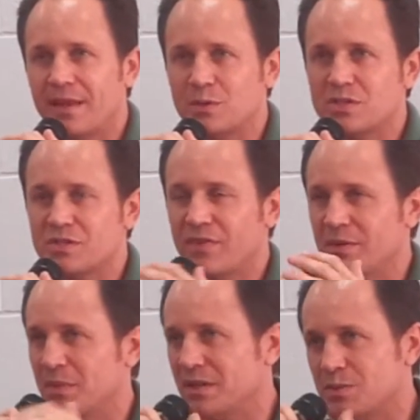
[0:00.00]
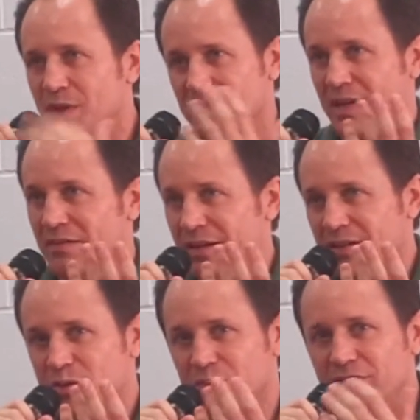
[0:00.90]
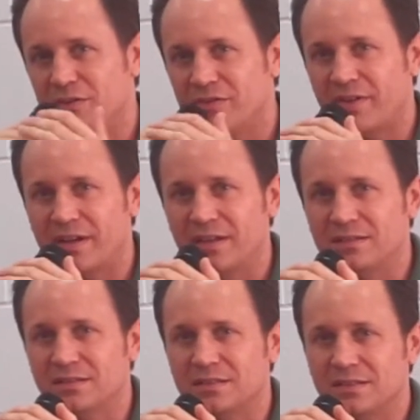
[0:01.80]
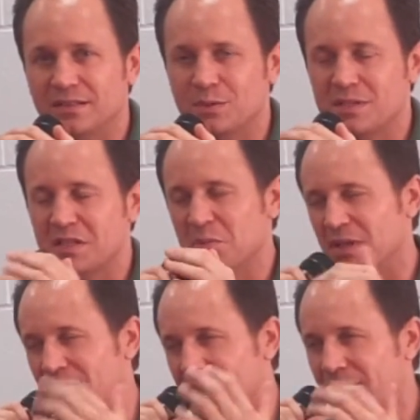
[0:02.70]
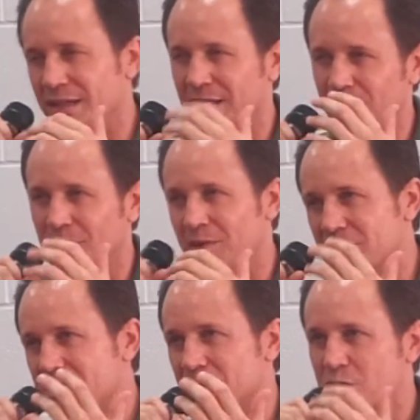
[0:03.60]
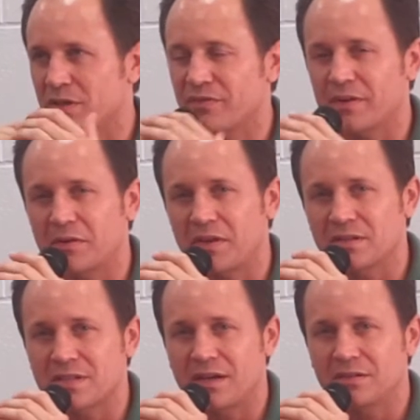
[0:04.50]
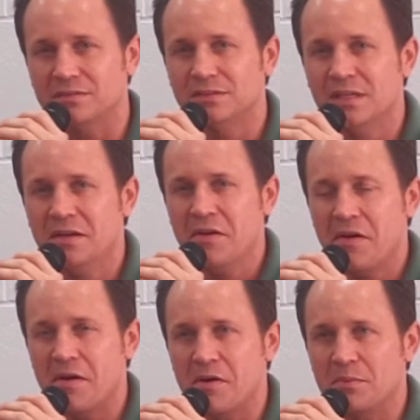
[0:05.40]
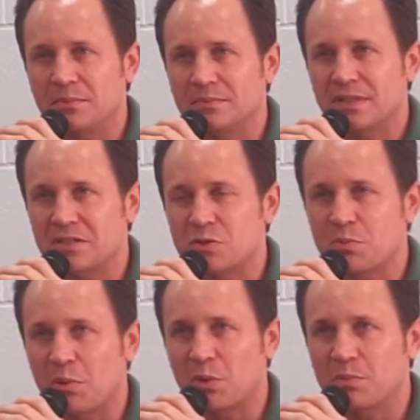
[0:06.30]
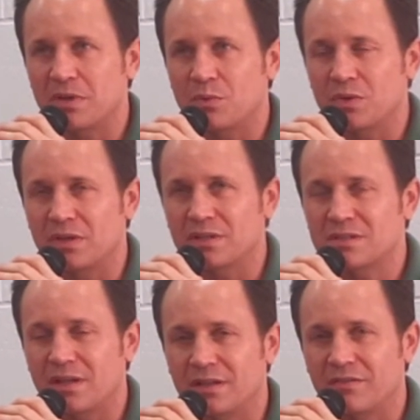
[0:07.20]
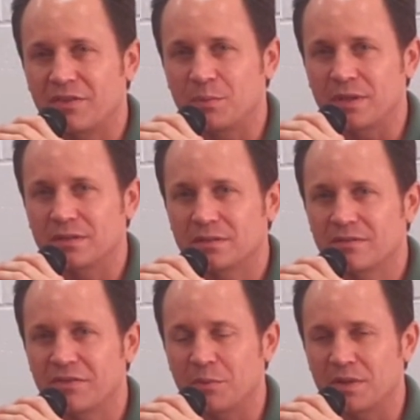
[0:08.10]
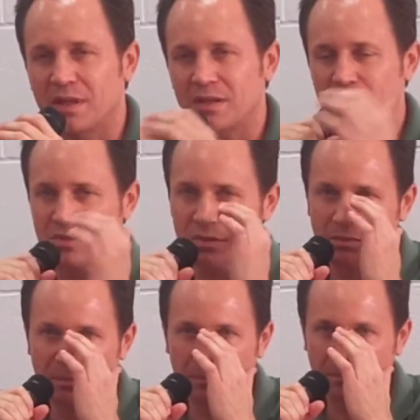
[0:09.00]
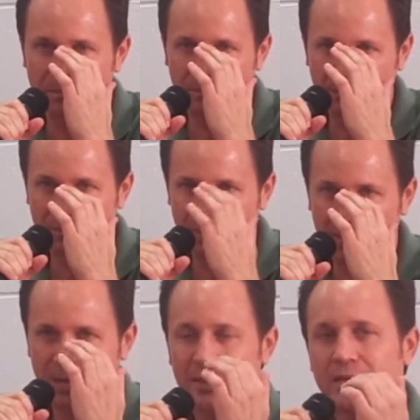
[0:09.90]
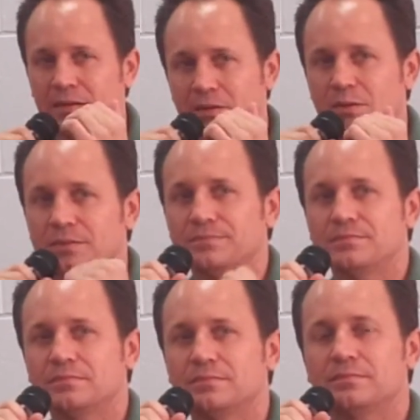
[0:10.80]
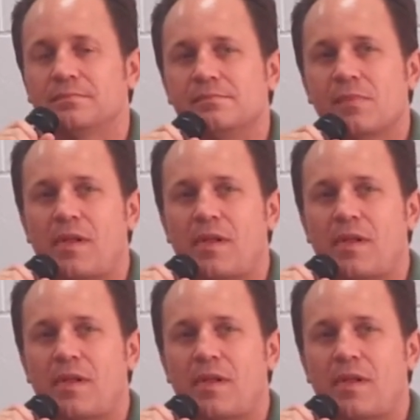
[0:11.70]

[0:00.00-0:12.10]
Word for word: that was just fun because we got to have an actual food fight, and it was in the beginning, and we were still trying to figure things out. Um, I just remember it being really exciting filming filming that episode. That's awesome. That's awesome. Cool. This,